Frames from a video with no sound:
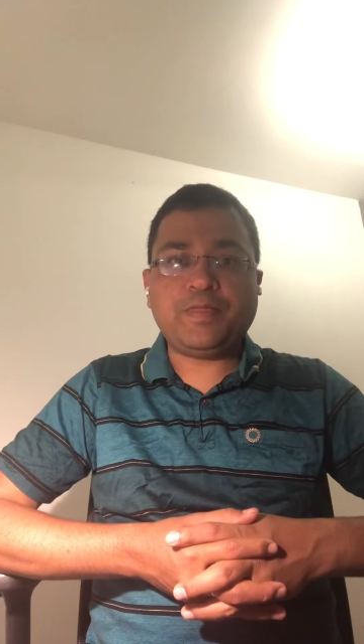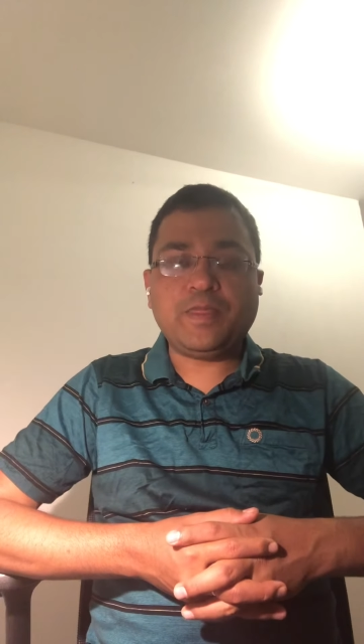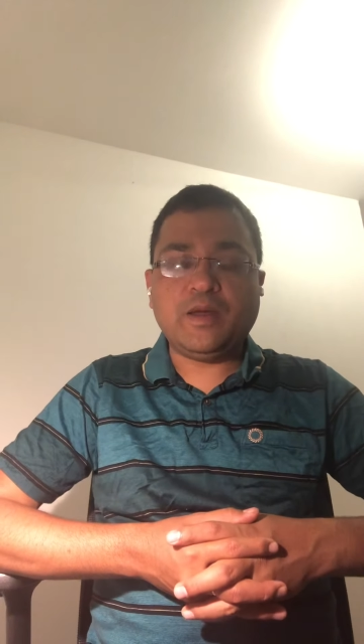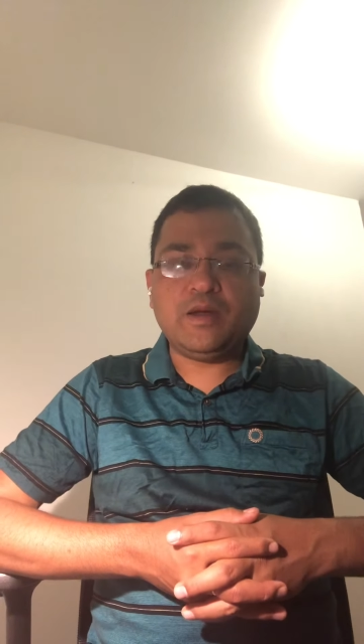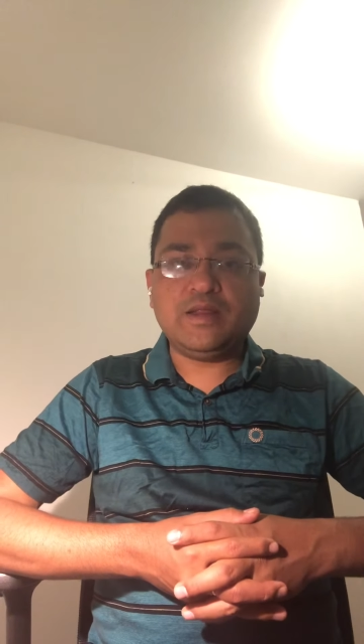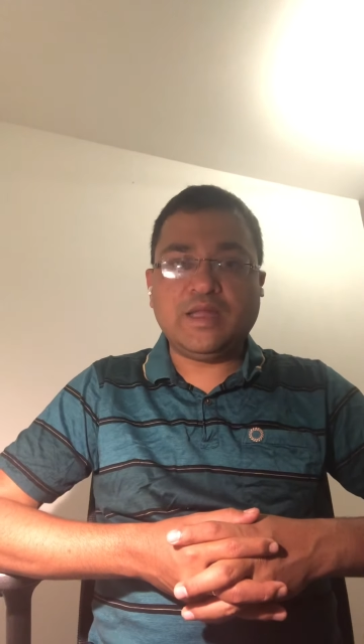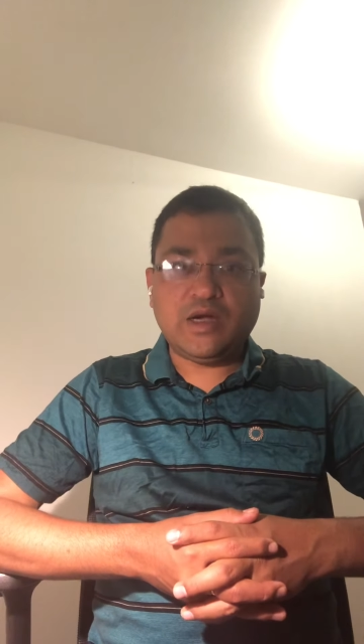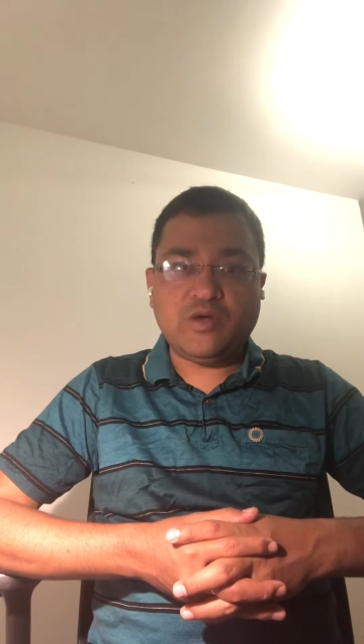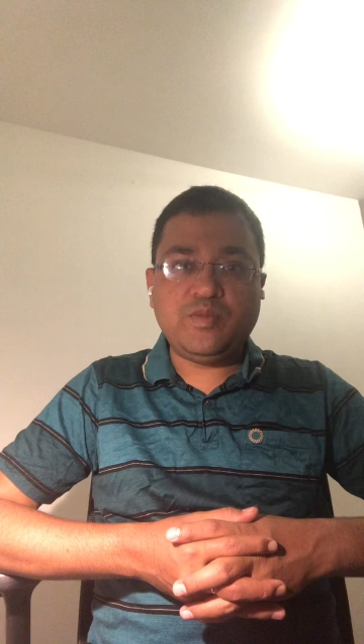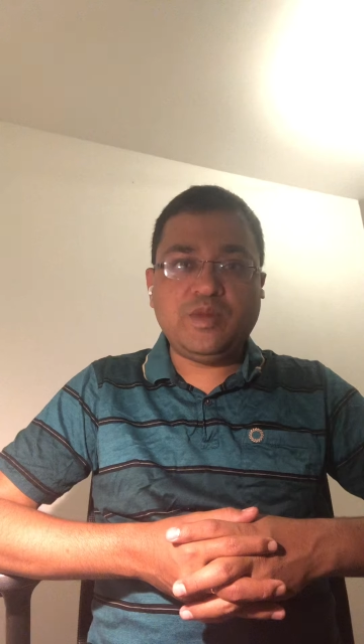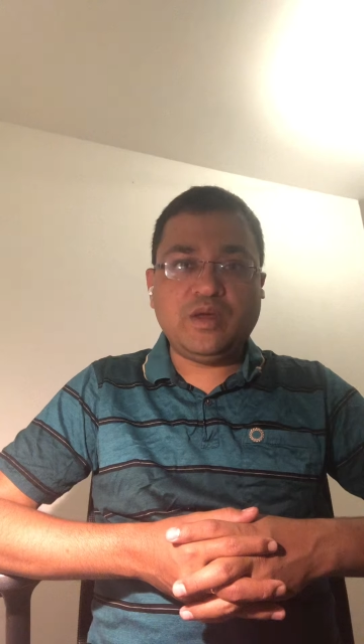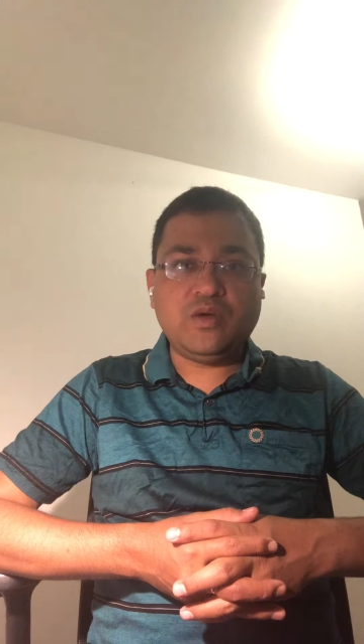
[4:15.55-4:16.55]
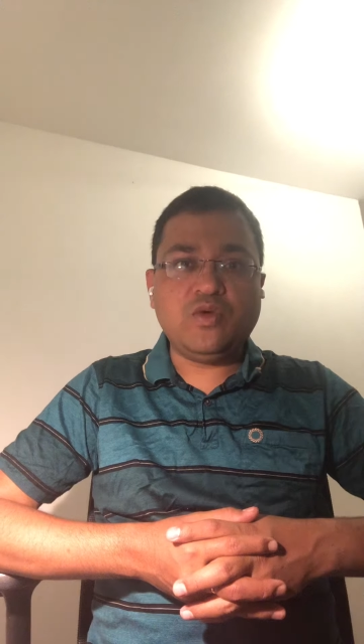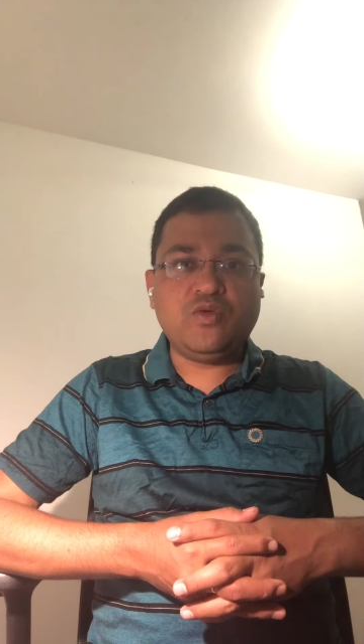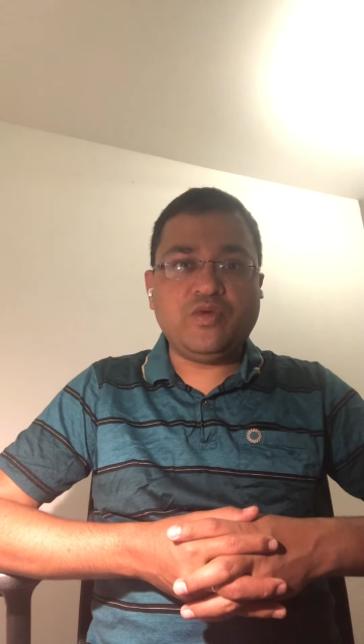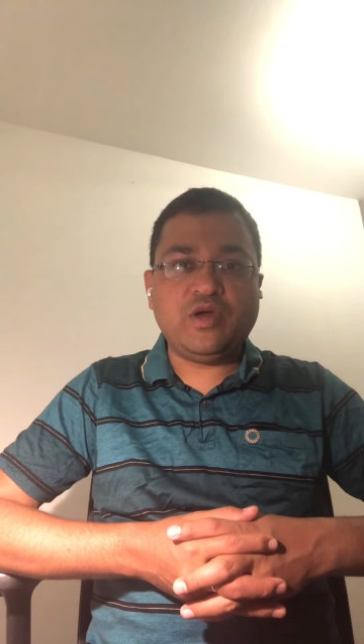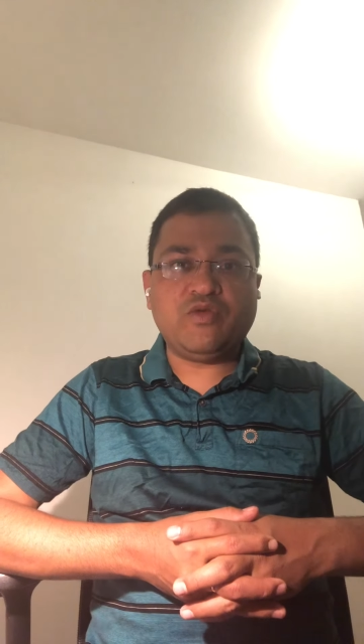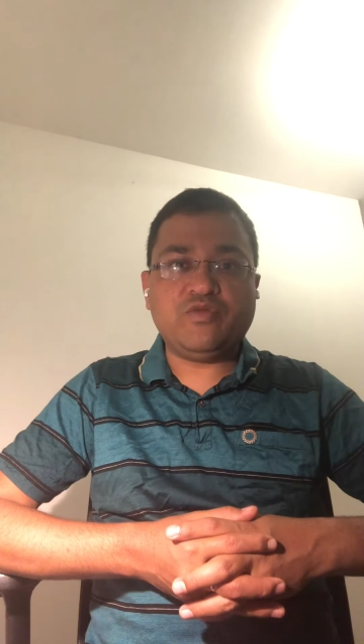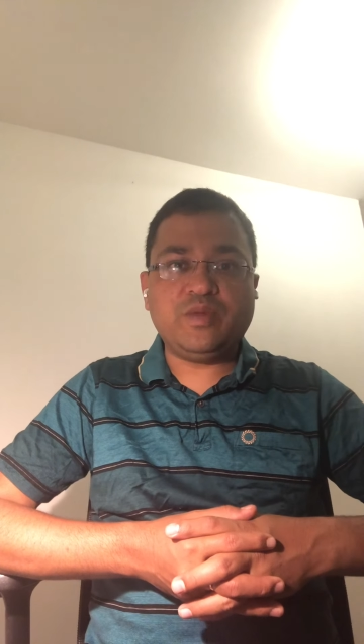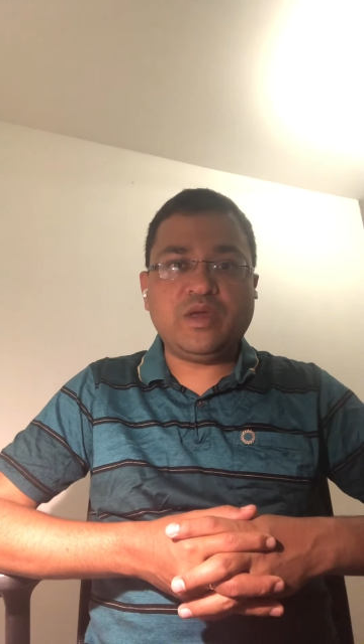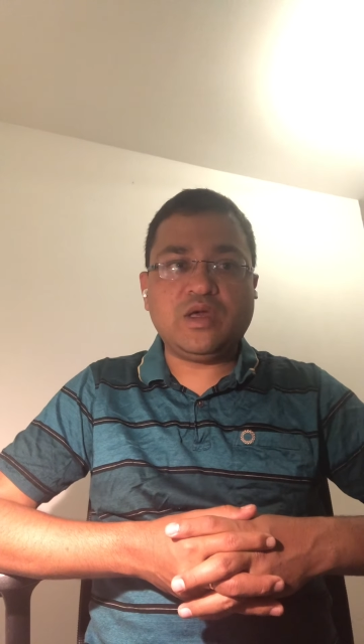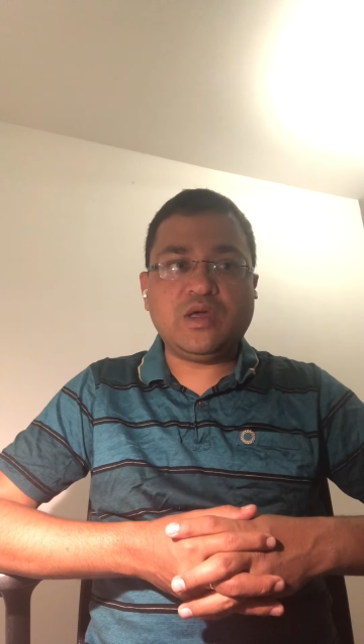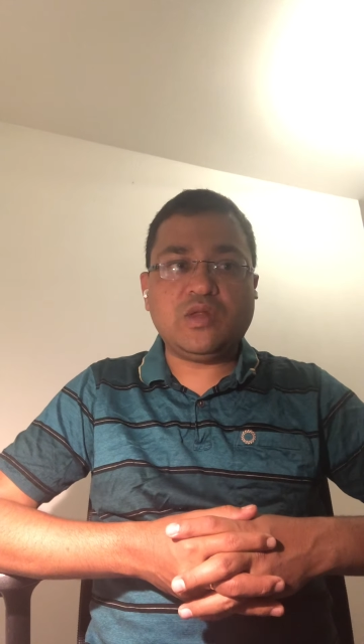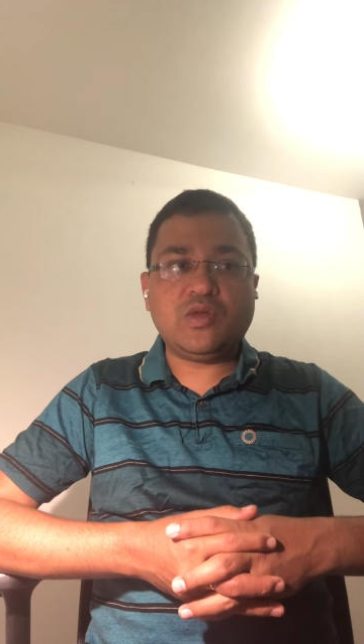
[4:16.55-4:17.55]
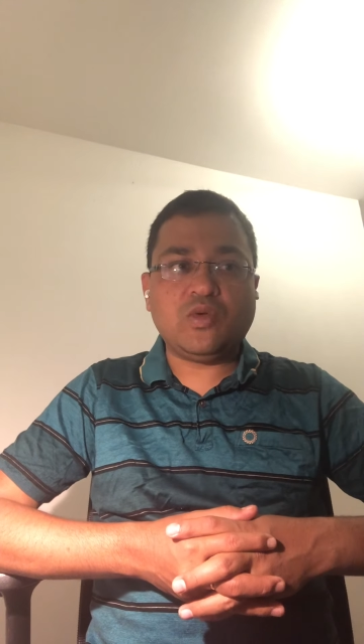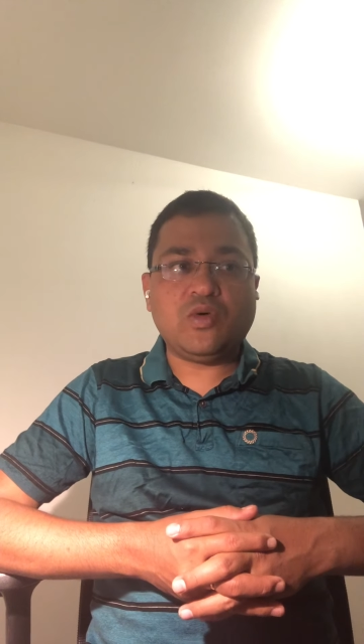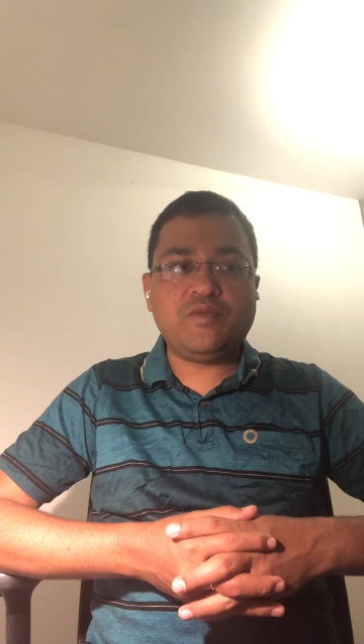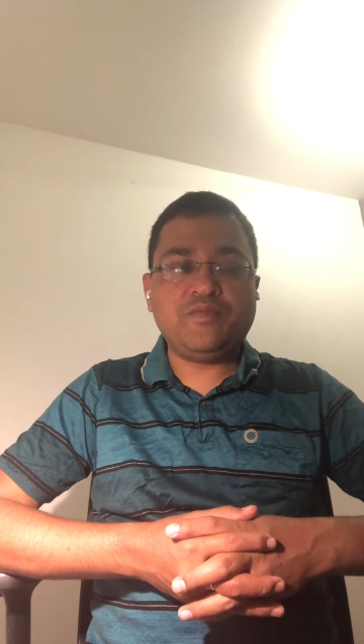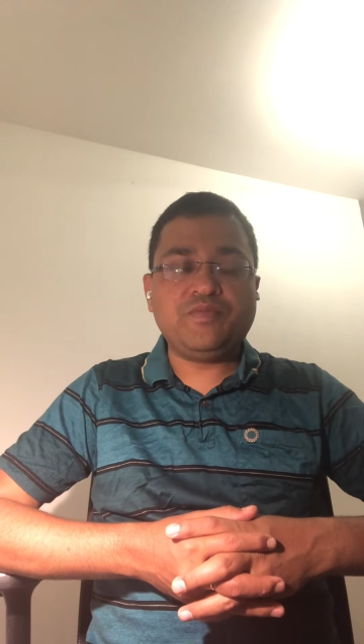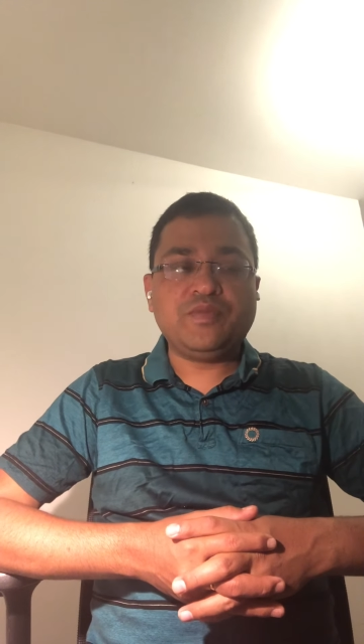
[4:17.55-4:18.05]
That would be a good way of making sure